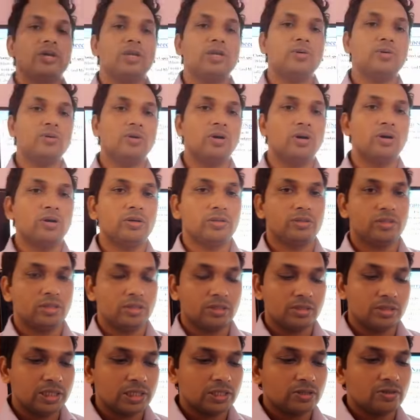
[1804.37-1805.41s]
you
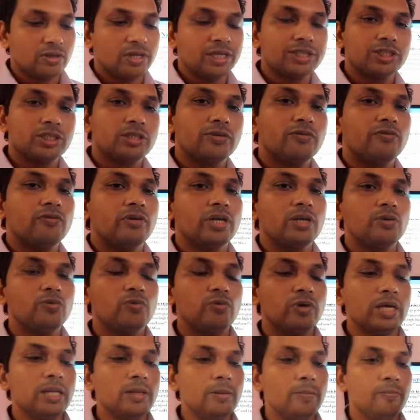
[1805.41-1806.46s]
got this lecture very
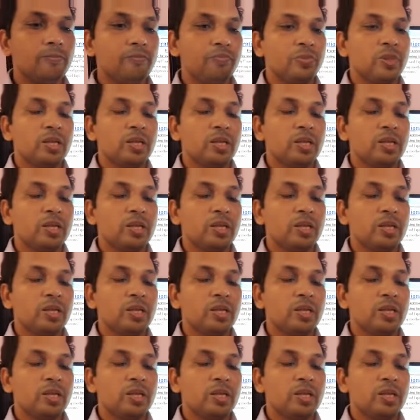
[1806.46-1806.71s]
well.